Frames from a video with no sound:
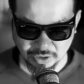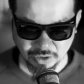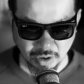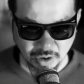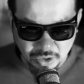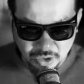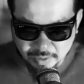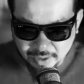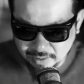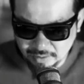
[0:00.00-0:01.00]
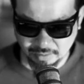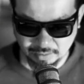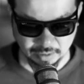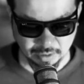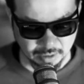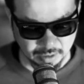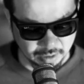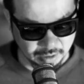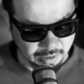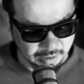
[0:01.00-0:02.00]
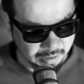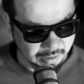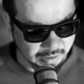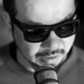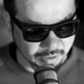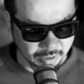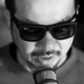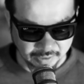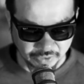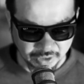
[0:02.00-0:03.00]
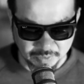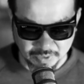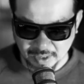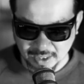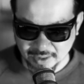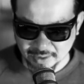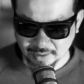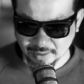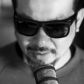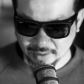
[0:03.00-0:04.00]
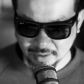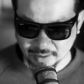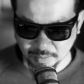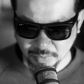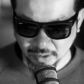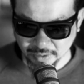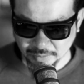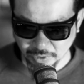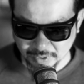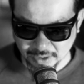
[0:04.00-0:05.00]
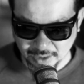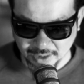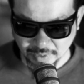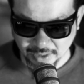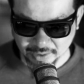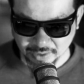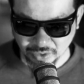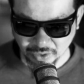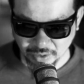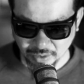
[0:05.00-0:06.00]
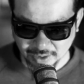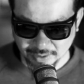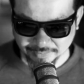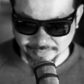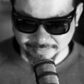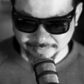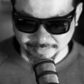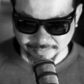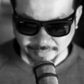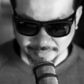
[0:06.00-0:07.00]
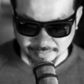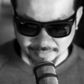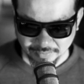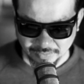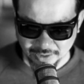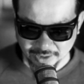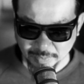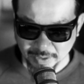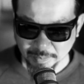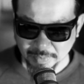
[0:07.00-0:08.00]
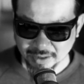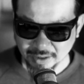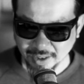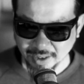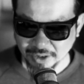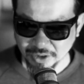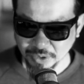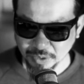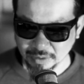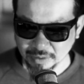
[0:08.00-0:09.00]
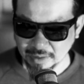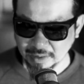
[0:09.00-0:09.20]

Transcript: Don't do it. It's not like I've got heaps of money to blow at the moment anyway, so just being a bit tighter than usual.